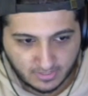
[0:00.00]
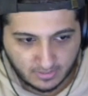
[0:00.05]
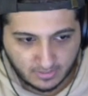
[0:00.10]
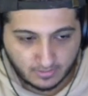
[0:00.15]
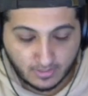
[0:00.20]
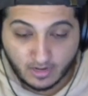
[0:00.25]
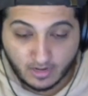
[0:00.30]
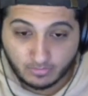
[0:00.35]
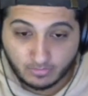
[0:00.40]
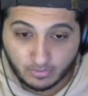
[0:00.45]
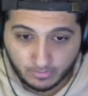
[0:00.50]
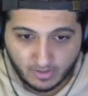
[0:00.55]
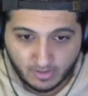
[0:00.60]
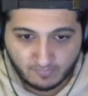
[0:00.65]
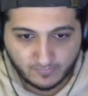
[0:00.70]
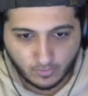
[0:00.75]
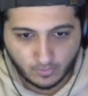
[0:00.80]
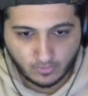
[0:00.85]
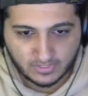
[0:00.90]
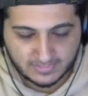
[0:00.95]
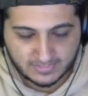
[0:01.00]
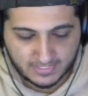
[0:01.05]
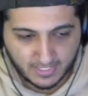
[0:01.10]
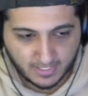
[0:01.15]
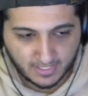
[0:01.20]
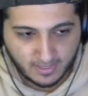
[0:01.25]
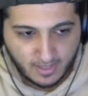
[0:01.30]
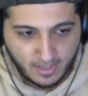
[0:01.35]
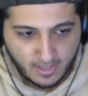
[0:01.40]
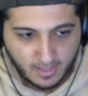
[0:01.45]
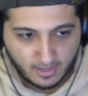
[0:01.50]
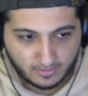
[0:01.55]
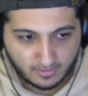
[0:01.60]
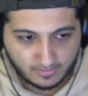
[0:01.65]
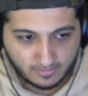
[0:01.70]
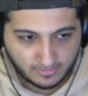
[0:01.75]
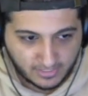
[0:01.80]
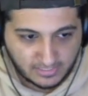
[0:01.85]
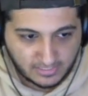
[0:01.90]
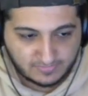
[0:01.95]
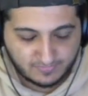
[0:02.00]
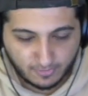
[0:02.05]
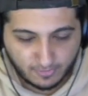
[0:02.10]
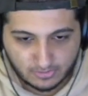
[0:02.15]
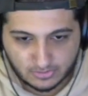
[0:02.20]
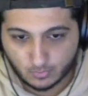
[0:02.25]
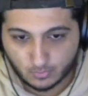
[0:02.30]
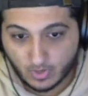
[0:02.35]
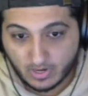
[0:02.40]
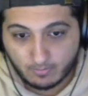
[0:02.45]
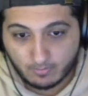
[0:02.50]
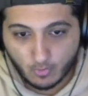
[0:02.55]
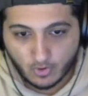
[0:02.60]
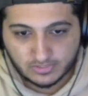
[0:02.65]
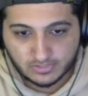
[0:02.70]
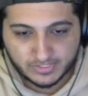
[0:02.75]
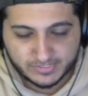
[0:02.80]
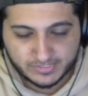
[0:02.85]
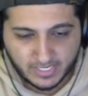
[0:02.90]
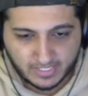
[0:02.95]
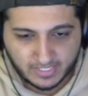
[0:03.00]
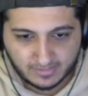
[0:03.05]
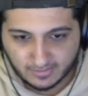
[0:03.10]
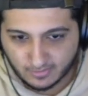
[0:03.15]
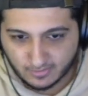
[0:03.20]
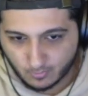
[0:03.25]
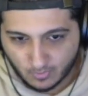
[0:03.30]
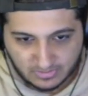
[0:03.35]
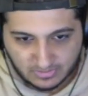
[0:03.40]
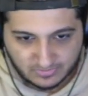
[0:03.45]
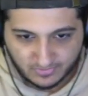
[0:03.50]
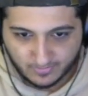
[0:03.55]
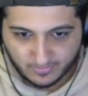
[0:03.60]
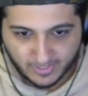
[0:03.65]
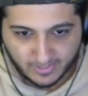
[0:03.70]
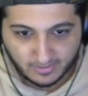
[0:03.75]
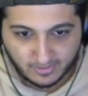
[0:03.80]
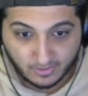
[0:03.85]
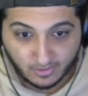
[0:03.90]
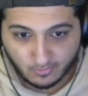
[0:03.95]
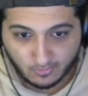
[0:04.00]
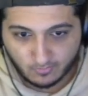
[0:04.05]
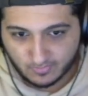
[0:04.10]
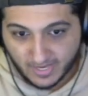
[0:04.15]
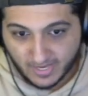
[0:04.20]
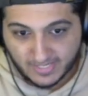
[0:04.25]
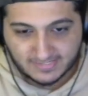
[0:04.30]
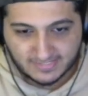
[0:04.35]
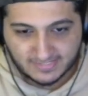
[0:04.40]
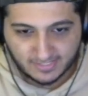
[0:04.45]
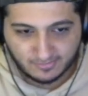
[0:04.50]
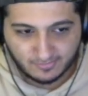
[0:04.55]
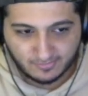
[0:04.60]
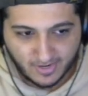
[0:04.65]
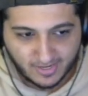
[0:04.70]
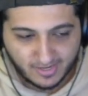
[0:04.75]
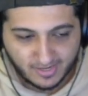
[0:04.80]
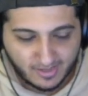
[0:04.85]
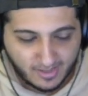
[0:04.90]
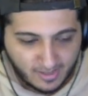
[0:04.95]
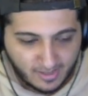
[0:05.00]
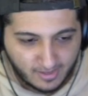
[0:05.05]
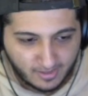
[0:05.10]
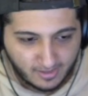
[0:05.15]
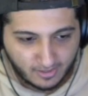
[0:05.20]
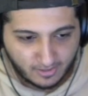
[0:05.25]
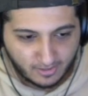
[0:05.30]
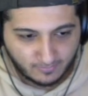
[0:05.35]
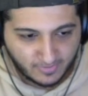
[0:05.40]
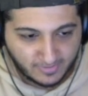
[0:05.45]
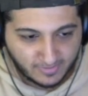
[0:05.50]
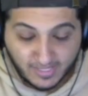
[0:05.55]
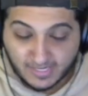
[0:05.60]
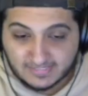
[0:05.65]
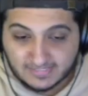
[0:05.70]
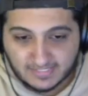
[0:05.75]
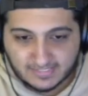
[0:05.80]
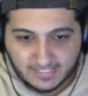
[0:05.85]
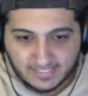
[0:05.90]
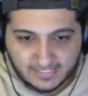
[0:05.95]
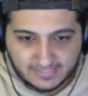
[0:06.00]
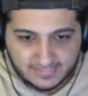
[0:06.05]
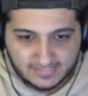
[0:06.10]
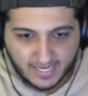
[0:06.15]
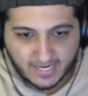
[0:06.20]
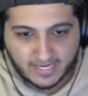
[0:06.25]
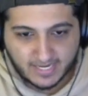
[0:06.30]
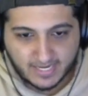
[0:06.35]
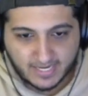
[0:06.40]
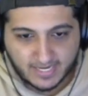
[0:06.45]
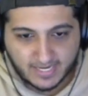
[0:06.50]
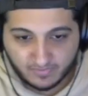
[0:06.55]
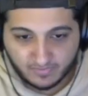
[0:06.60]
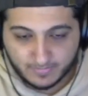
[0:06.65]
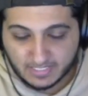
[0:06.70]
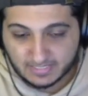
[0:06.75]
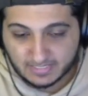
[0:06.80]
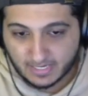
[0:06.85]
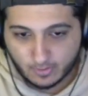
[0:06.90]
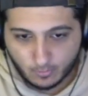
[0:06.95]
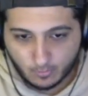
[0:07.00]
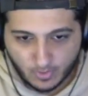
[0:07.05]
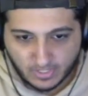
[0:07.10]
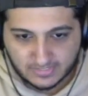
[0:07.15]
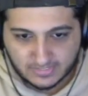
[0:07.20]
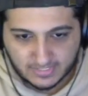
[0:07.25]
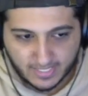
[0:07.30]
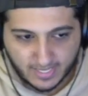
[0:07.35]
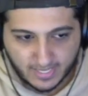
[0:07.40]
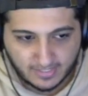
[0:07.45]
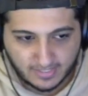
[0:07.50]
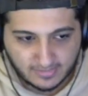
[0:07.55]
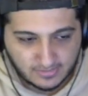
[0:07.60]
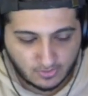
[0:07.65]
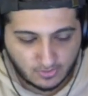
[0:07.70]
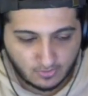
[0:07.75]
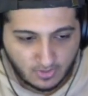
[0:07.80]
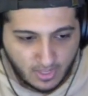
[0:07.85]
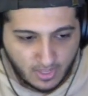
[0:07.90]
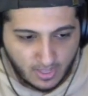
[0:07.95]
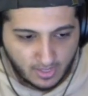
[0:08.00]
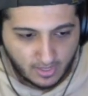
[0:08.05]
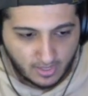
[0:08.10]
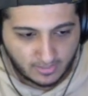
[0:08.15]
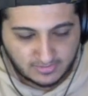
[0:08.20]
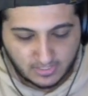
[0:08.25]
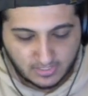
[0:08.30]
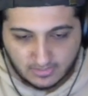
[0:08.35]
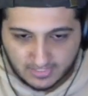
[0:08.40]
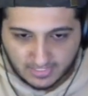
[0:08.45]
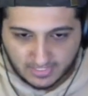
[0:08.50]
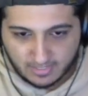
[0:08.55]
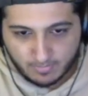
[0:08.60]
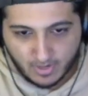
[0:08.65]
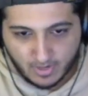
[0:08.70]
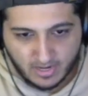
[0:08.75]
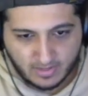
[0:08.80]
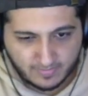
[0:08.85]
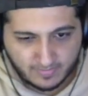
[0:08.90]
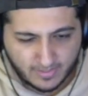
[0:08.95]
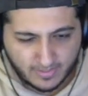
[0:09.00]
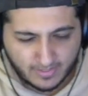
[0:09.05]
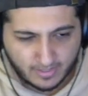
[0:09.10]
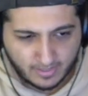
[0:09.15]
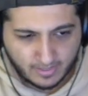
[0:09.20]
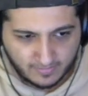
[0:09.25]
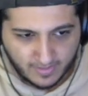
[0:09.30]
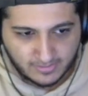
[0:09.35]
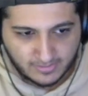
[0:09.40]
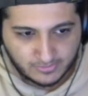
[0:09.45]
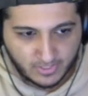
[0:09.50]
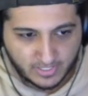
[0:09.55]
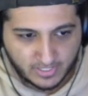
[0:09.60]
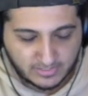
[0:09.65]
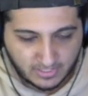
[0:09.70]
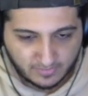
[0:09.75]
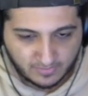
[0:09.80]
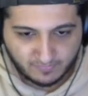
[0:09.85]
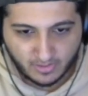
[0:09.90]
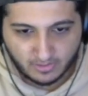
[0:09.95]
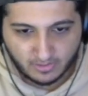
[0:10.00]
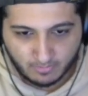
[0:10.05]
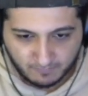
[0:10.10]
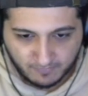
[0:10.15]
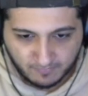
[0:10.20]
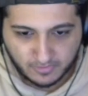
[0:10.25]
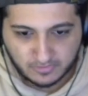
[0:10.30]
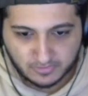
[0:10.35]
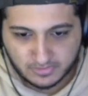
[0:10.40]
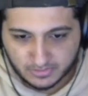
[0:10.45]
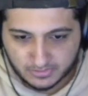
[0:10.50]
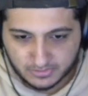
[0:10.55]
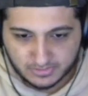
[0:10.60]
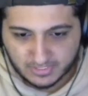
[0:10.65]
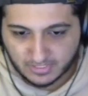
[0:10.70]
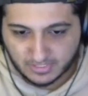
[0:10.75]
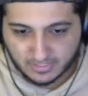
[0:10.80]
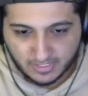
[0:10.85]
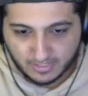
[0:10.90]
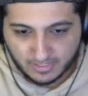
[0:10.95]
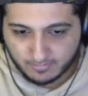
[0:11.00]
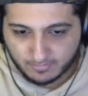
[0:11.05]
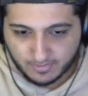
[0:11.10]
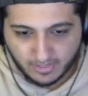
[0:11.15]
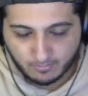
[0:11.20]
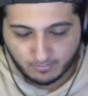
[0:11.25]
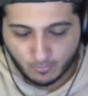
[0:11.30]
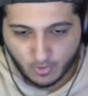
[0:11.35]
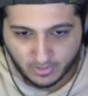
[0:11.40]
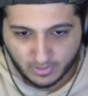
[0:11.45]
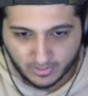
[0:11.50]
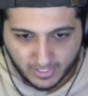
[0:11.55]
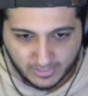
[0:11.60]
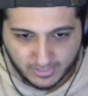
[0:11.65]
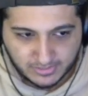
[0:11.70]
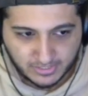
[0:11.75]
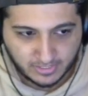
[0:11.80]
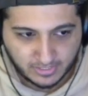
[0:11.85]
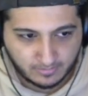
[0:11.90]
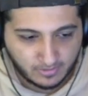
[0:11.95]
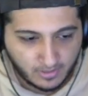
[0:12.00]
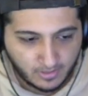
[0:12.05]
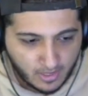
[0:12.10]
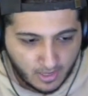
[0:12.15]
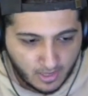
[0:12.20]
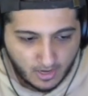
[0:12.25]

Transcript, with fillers: and a lot of people have noticed like these videos are way more entertaining than the ones from like, you know, last year, right? Um and that's like the exact kind of feedback that I want to get. So as long as I keep heading in that in that direction, I feel like my videos are just going to keep getting more engaging and